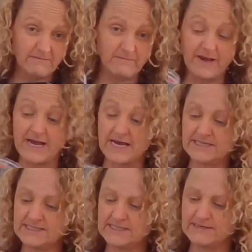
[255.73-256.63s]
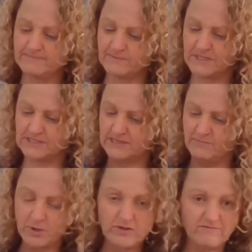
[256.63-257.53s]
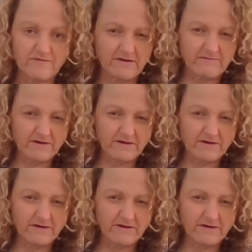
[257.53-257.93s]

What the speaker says: but because they're both very,